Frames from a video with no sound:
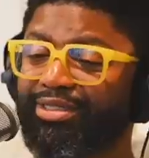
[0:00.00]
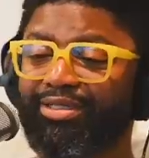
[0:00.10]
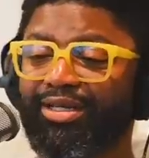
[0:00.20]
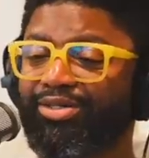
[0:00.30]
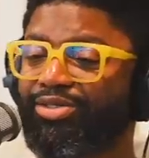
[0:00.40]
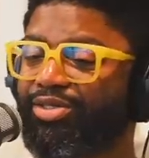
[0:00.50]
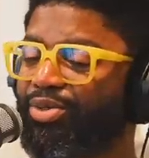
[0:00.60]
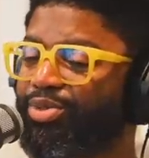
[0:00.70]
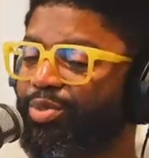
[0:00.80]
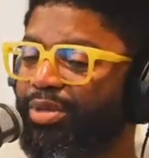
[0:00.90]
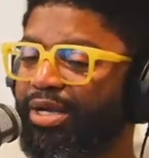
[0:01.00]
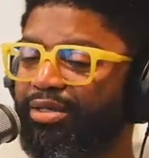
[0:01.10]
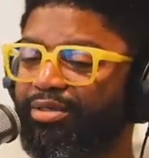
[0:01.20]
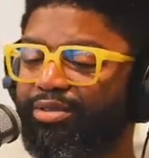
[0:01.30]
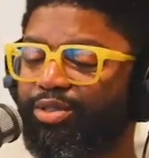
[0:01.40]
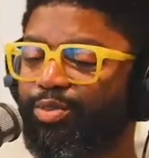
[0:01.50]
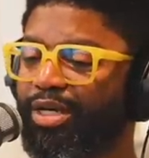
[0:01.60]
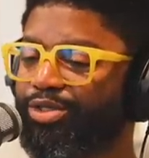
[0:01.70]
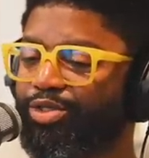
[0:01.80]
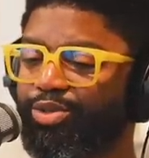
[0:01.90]
And so to my to my
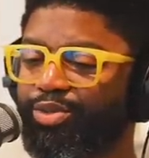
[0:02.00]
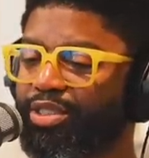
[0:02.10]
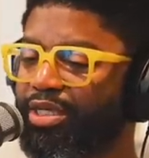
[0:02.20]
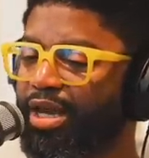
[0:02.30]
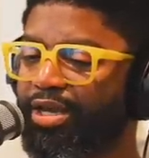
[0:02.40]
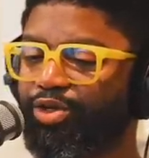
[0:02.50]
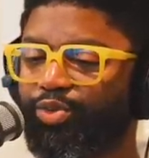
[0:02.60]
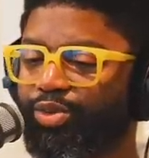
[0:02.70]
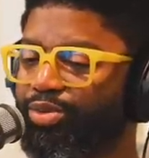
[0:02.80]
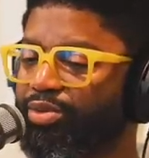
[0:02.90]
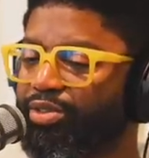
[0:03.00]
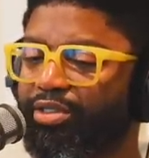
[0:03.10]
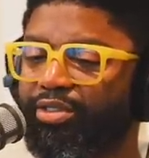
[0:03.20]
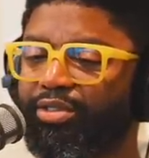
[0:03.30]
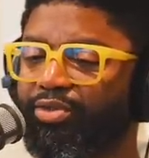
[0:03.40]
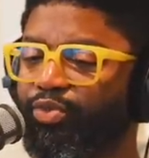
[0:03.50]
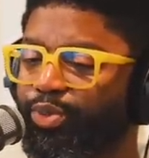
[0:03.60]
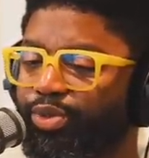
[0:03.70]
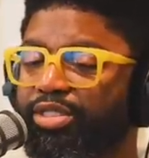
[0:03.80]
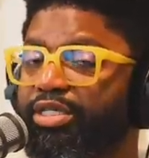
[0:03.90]
Tuesday night crew, we
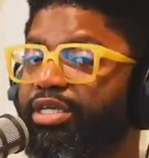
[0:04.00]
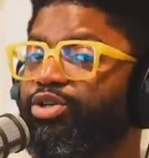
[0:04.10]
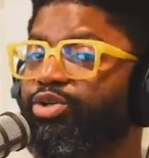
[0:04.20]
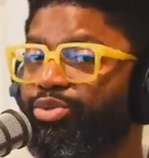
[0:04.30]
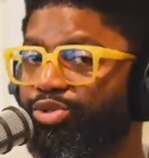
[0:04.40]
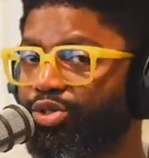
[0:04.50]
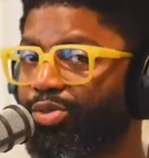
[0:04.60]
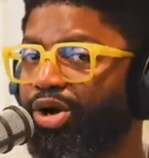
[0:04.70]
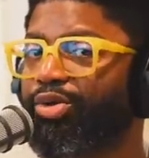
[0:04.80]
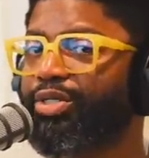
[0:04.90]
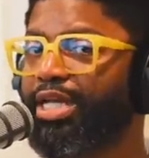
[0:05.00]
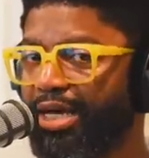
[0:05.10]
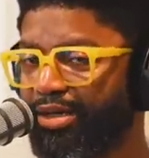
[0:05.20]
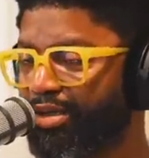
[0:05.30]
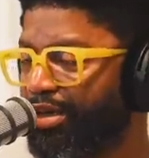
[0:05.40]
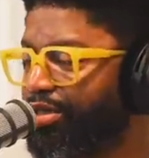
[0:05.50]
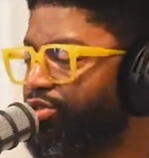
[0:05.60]
will see you tomorrow night, and